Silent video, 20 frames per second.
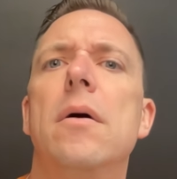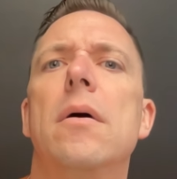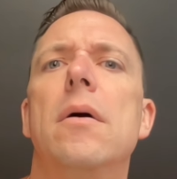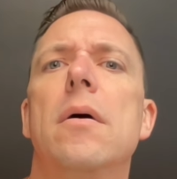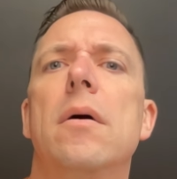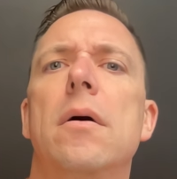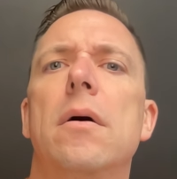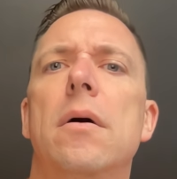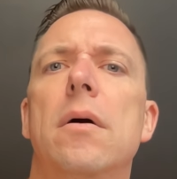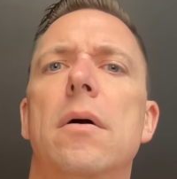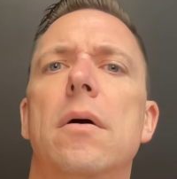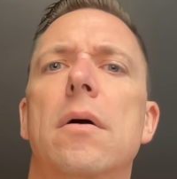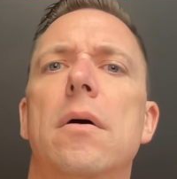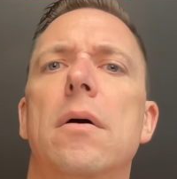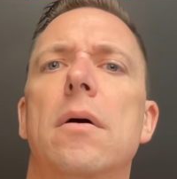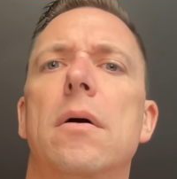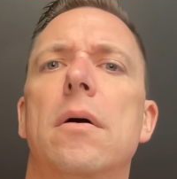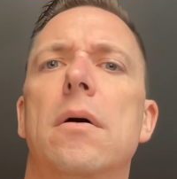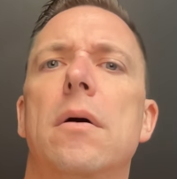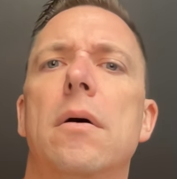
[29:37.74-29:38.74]

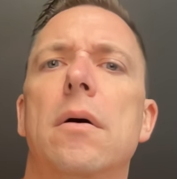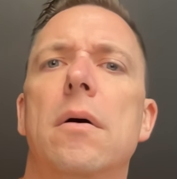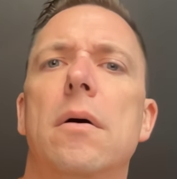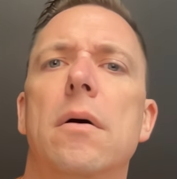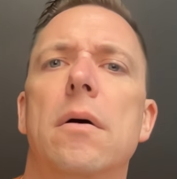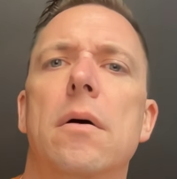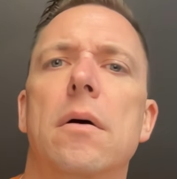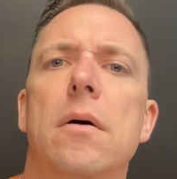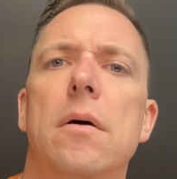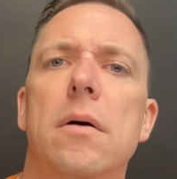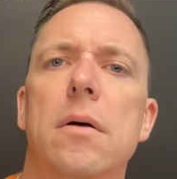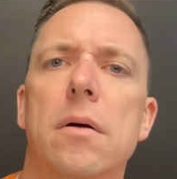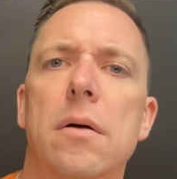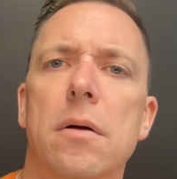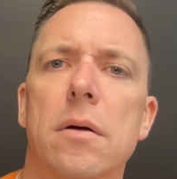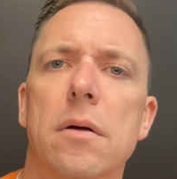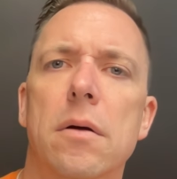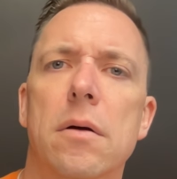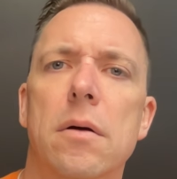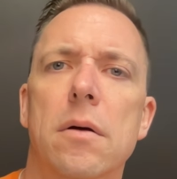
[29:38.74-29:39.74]

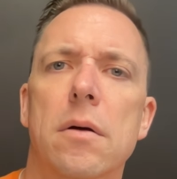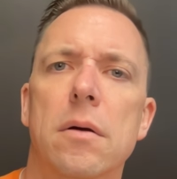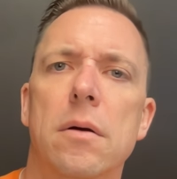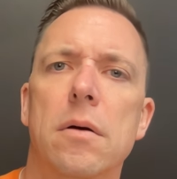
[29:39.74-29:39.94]
No one is speaking in this clip.